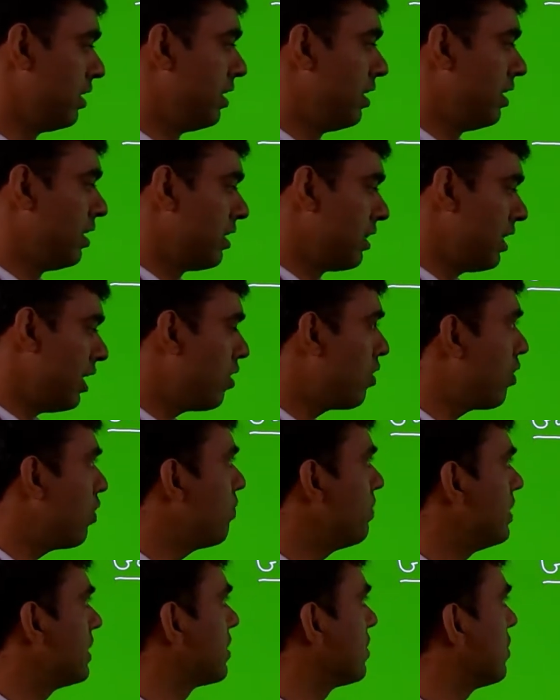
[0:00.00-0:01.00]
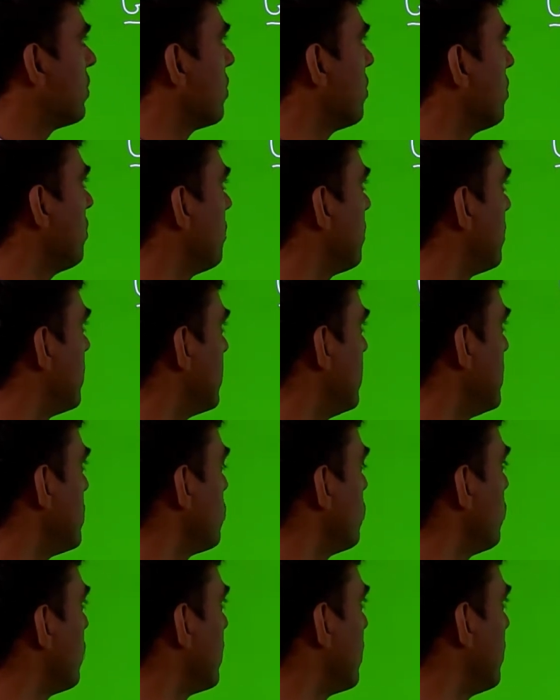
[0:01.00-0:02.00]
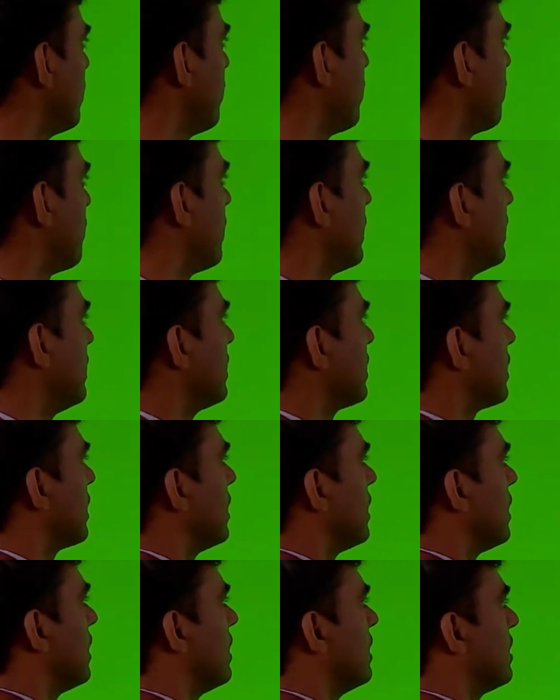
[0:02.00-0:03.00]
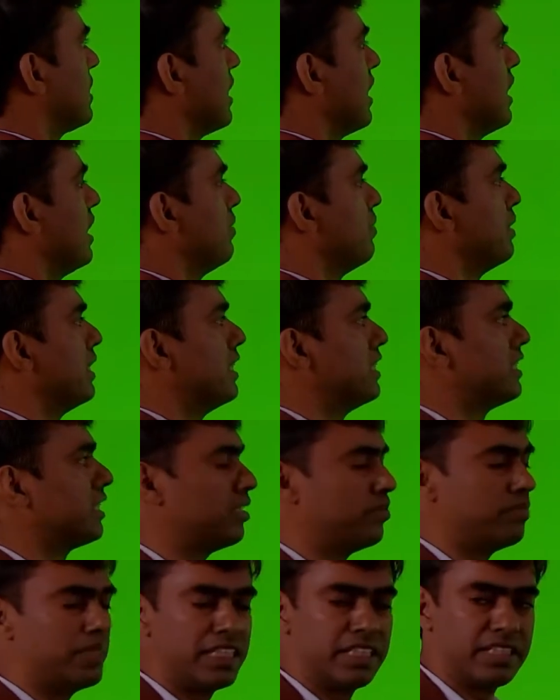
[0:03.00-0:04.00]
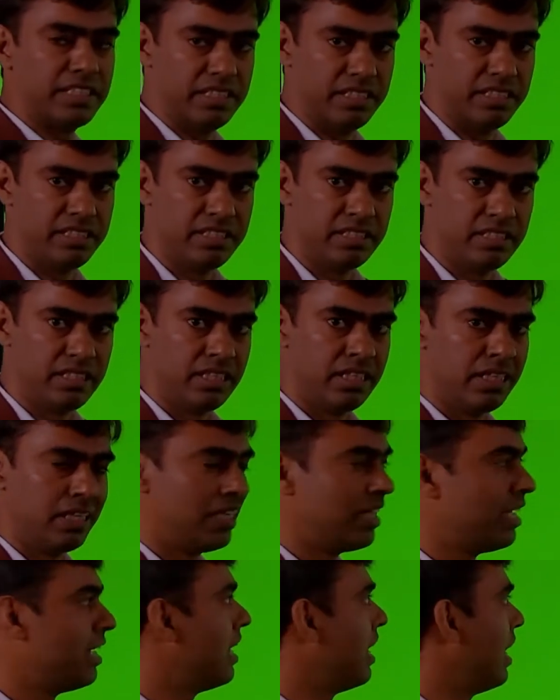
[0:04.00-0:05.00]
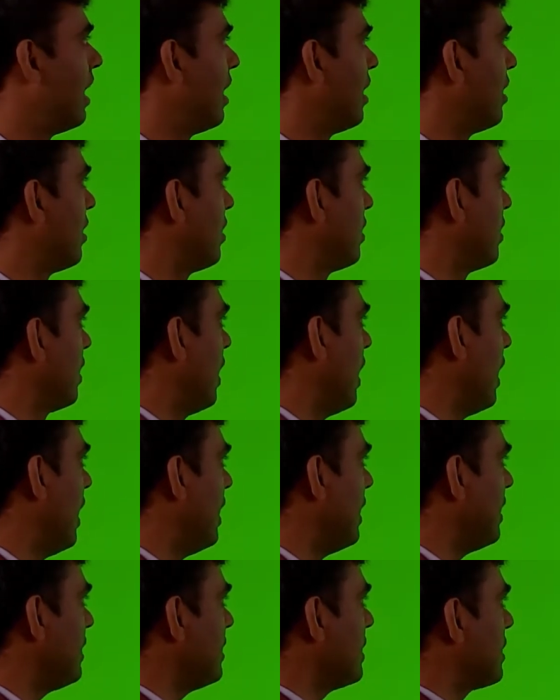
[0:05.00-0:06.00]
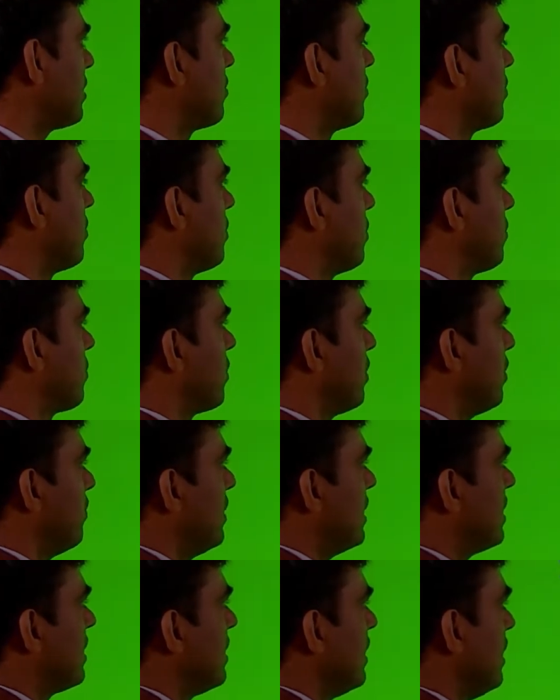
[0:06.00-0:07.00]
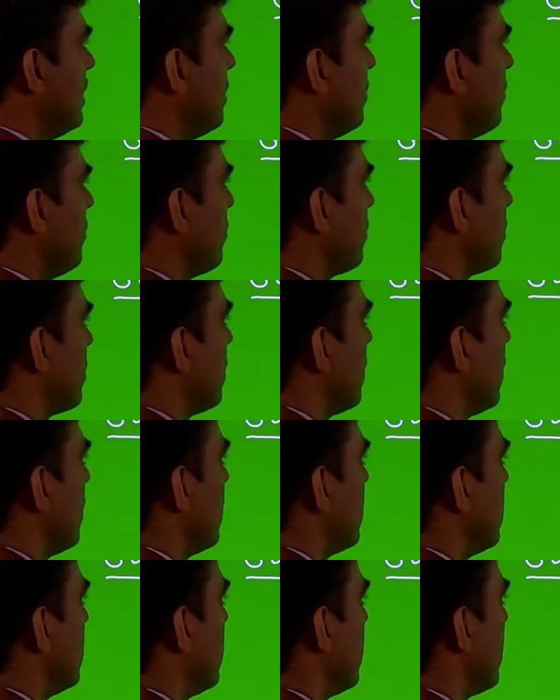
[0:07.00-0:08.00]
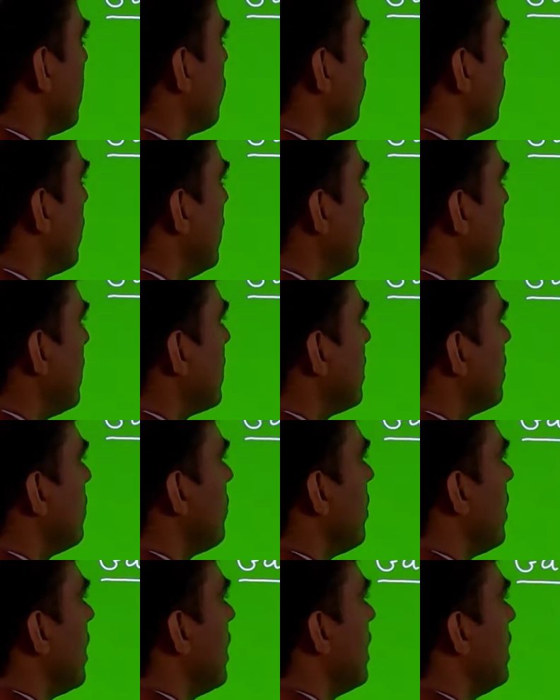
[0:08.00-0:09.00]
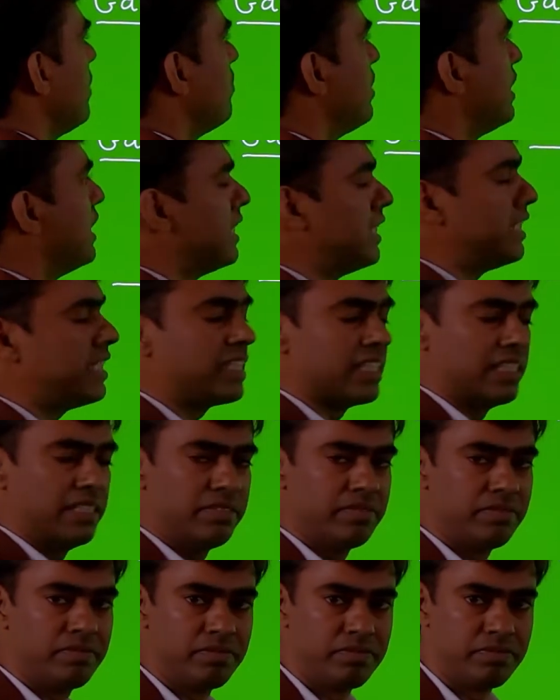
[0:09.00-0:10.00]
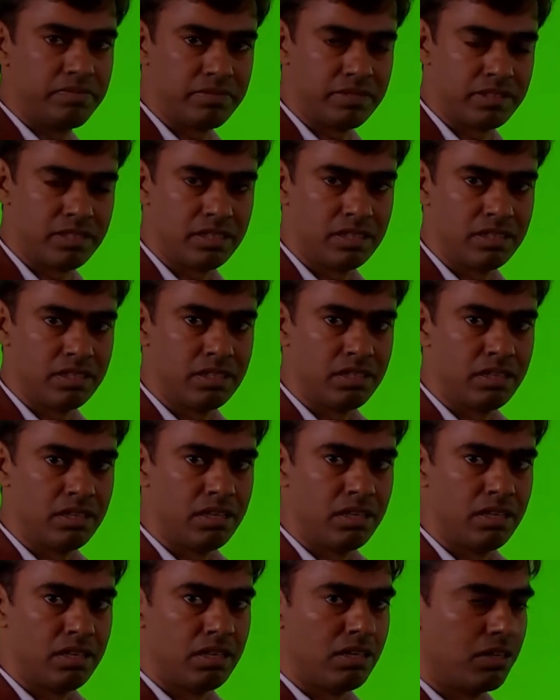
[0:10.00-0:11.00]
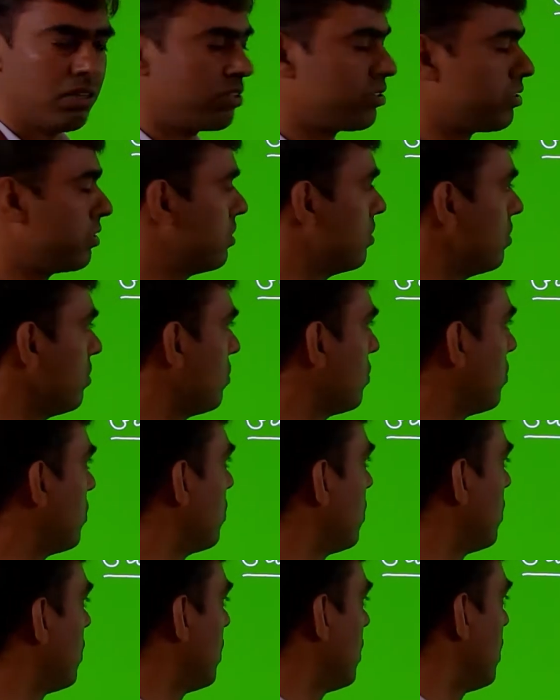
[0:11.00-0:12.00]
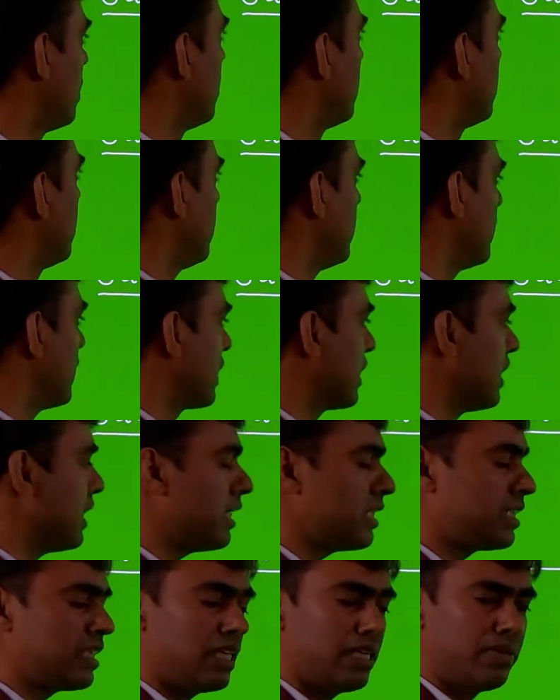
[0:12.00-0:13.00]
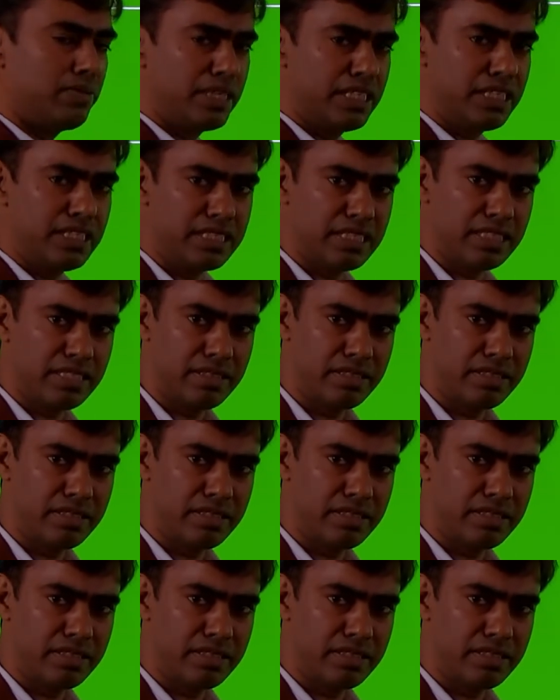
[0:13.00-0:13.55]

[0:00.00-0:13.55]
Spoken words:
Now, how we solve this one? By the Gauss elimination method. As it, from its name, there are one term elimination. So, in a Gauss elimination